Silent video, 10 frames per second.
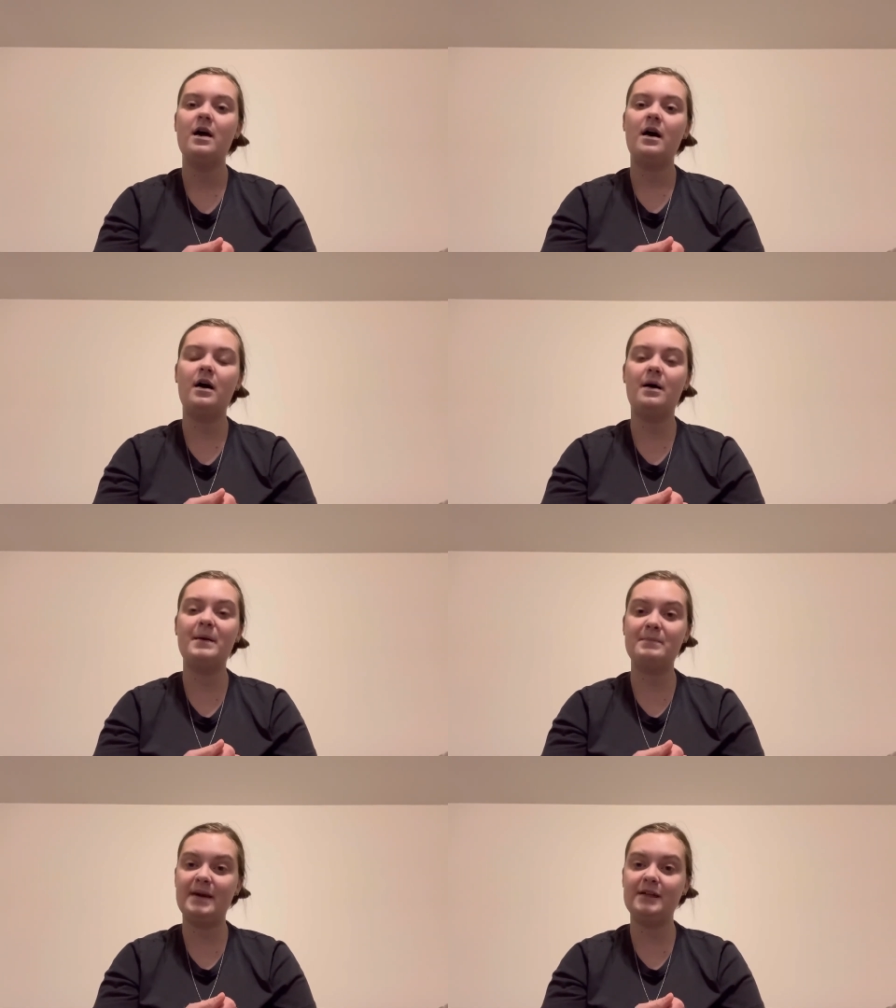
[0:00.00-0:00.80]
um,
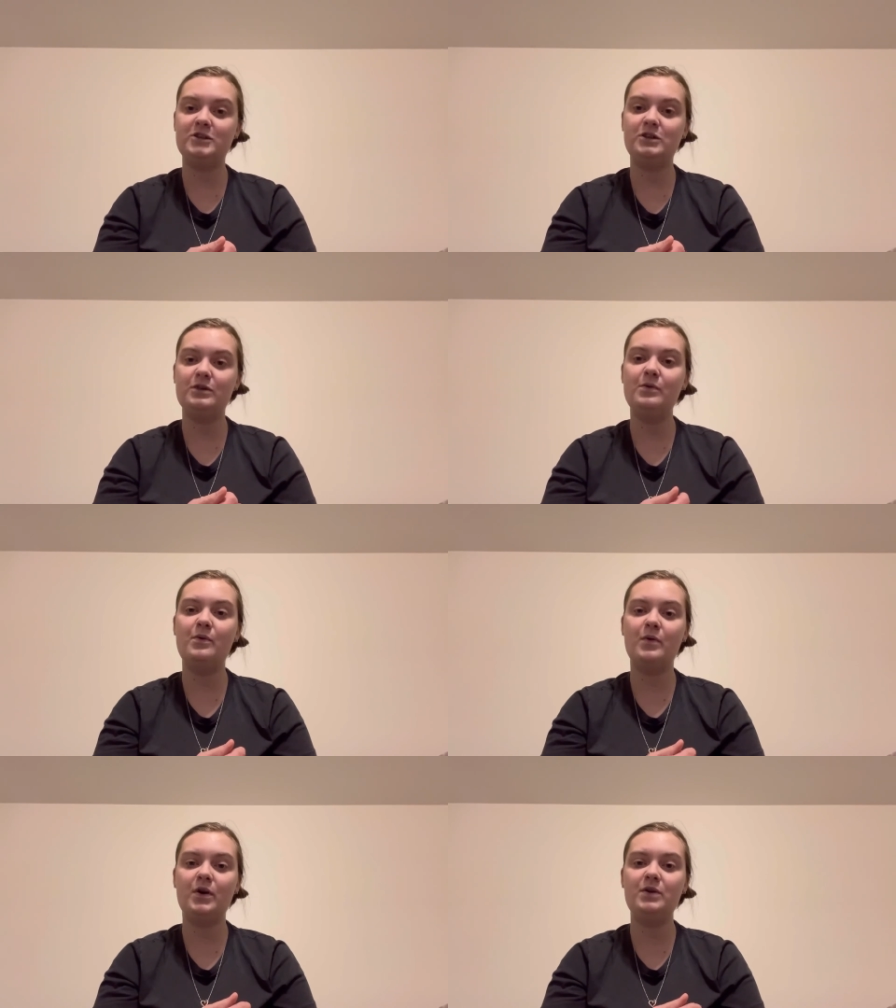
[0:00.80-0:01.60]
and mail it to you,
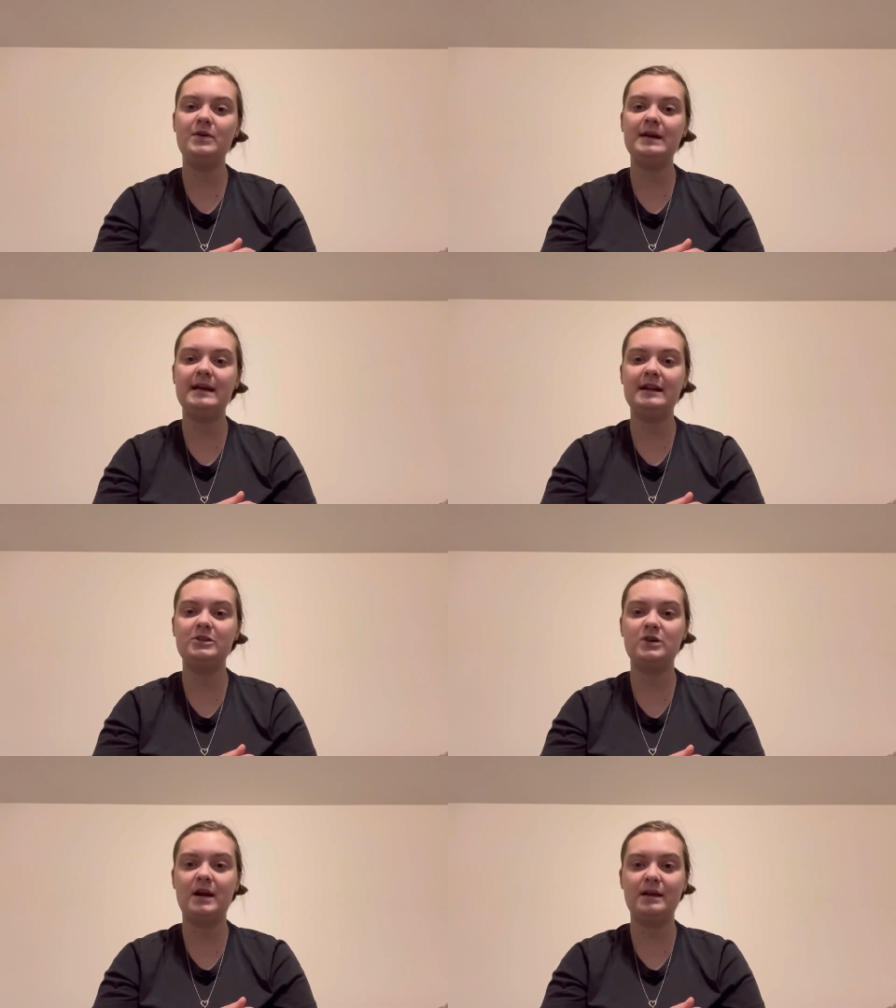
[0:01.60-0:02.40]
or you can get it
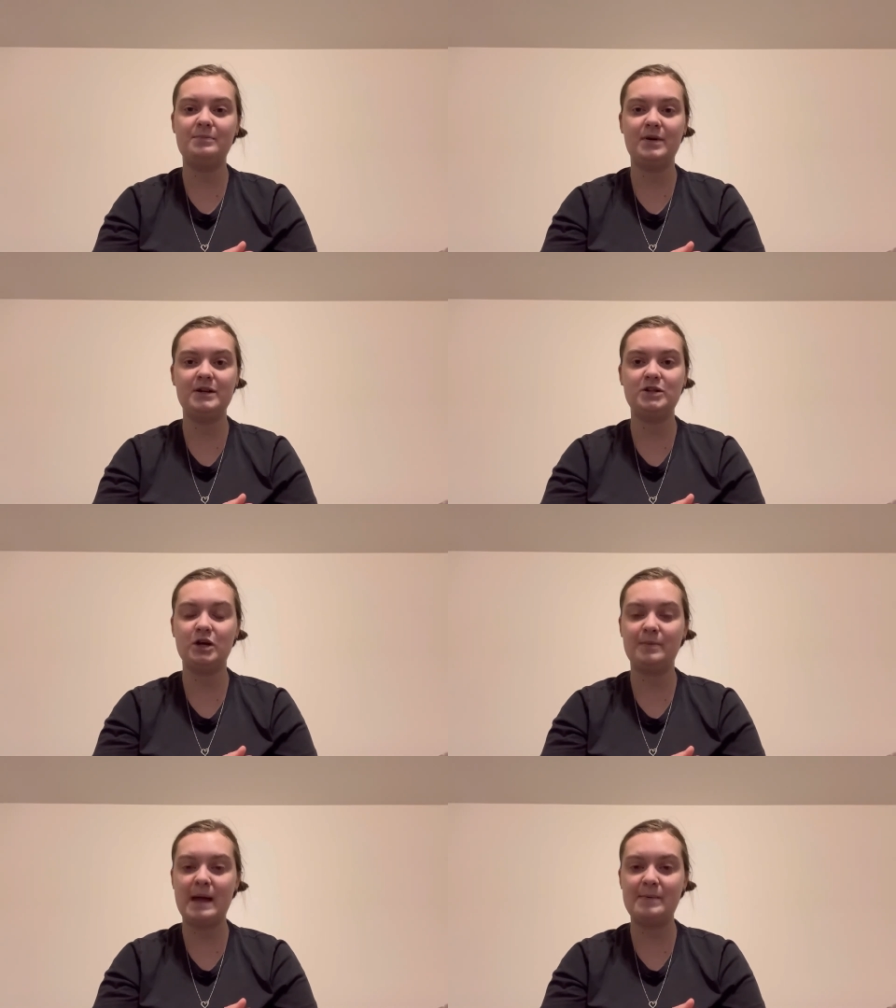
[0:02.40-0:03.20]
directly put into
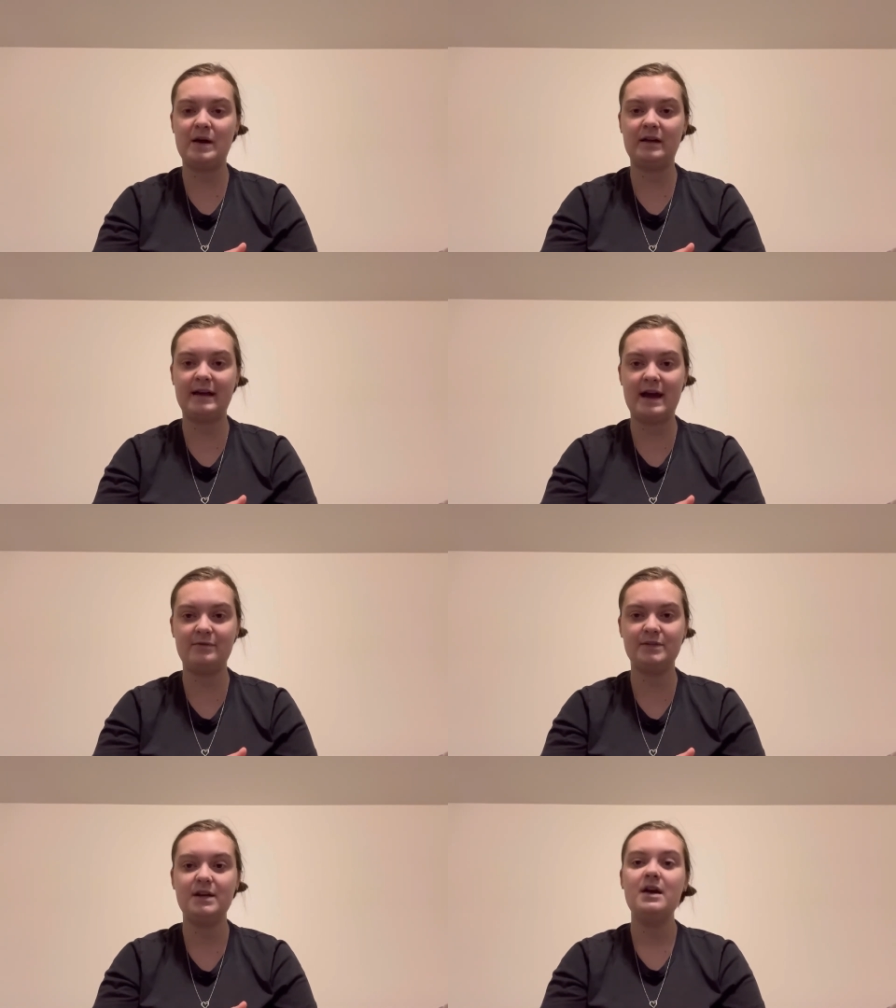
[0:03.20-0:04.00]
your PayPal
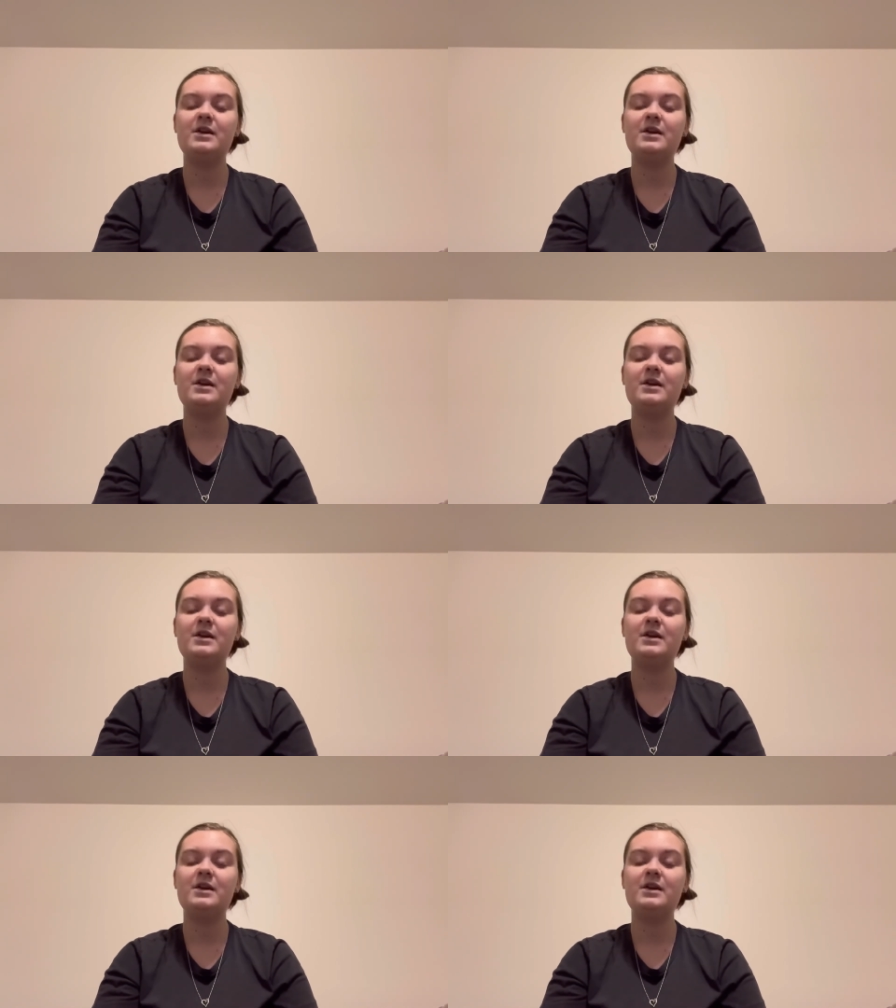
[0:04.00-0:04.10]
account.